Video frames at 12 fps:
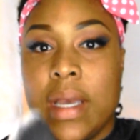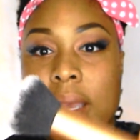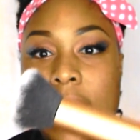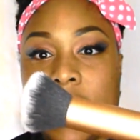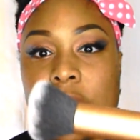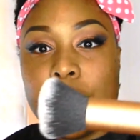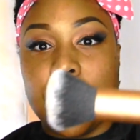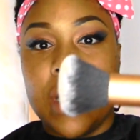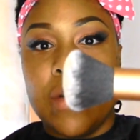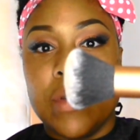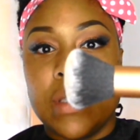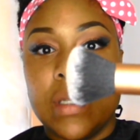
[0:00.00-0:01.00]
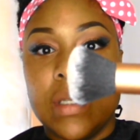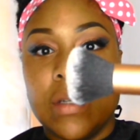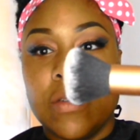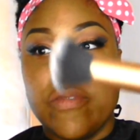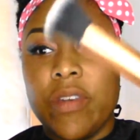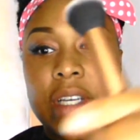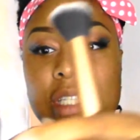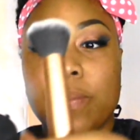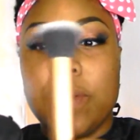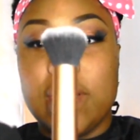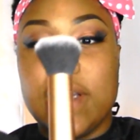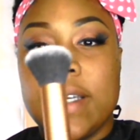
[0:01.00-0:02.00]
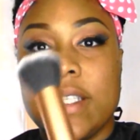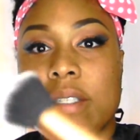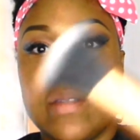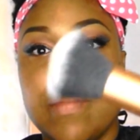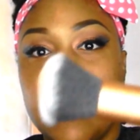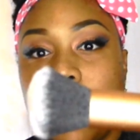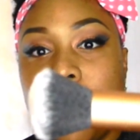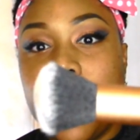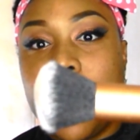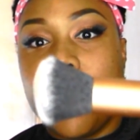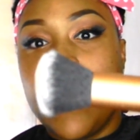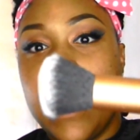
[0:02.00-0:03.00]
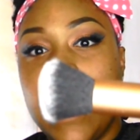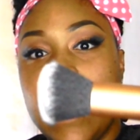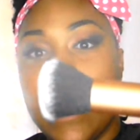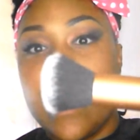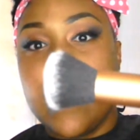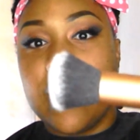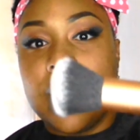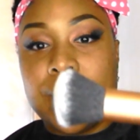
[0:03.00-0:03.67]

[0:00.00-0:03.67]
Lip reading: and spray it with a little Fix Plus by MAC